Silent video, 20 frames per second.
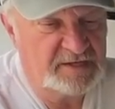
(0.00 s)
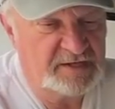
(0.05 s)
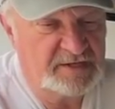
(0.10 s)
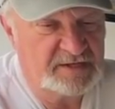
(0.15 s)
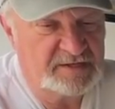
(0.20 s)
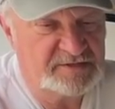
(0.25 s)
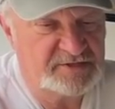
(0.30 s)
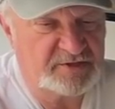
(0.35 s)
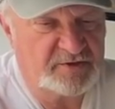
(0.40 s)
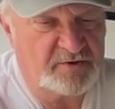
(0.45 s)

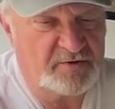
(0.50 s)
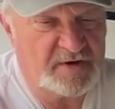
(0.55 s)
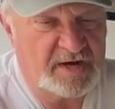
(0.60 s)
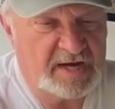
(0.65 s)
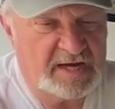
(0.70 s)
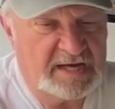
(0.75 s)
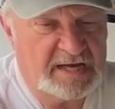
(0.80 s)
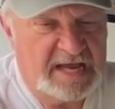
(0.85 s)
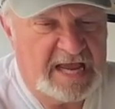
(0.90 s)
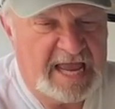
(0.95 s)
So
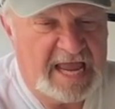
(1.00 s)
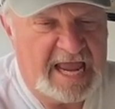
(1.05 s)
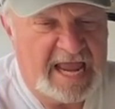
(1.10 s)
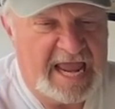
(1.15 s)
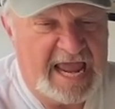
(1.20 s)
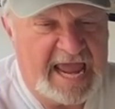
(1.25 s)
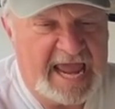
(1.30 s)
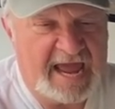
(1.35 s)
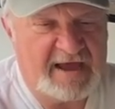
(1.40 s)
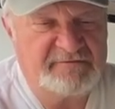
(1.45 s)

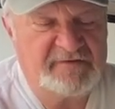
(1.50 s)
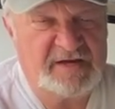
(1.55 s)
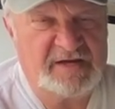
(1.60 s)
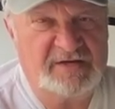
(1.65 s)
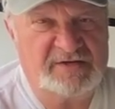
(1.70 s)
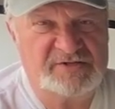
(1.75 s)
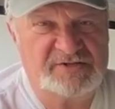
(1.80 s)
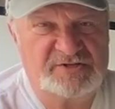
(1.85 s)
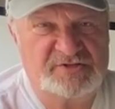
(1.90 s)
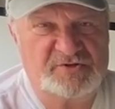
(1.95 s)
having
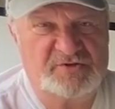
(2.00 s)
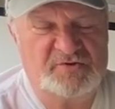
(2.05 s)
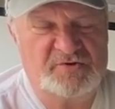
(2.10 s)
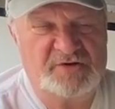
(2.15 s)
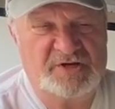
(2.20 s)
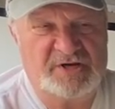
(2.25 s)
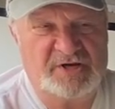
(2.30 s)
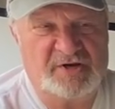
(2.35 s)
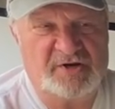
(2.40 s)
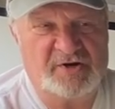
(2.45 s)
Sue
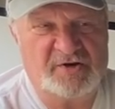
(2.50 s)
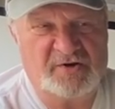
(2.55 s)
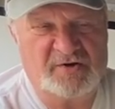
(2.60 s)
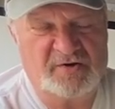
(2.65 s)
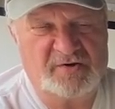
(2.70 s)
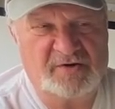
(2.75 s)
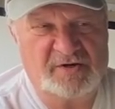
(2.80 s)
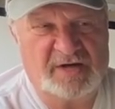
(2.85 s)
here